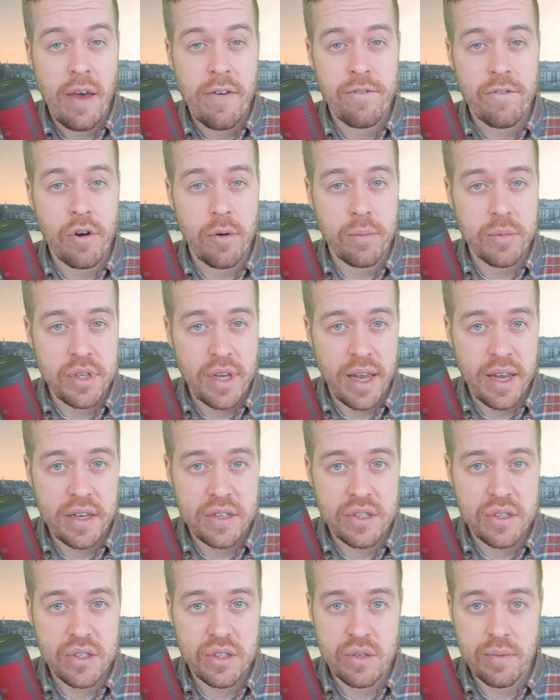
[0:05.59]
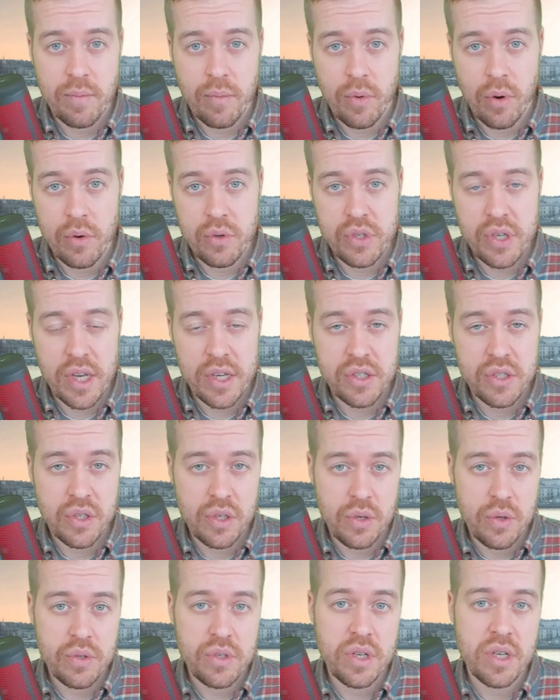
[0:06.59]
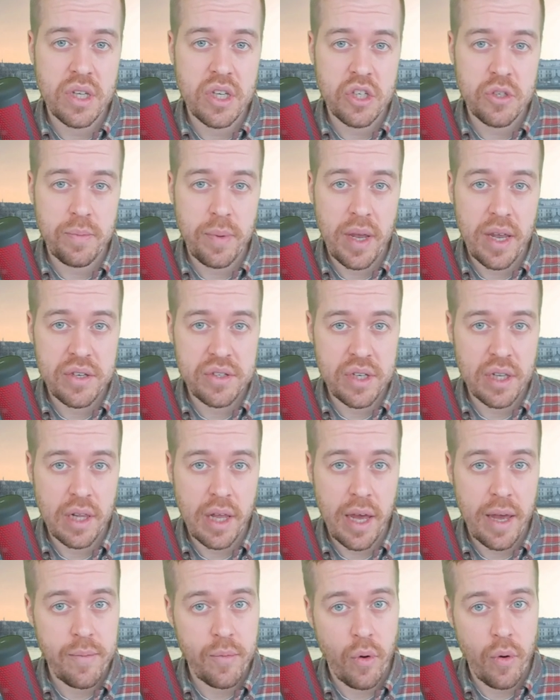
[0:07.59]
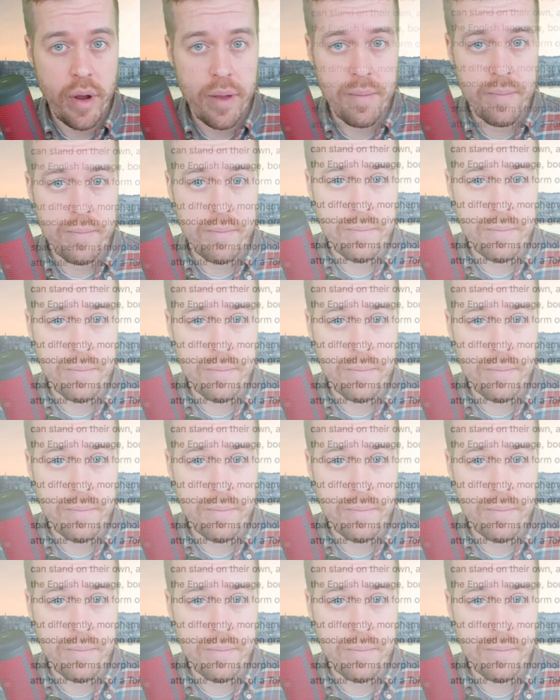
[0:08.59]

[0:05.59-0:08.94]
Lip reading: from texts processed using the spaCy library.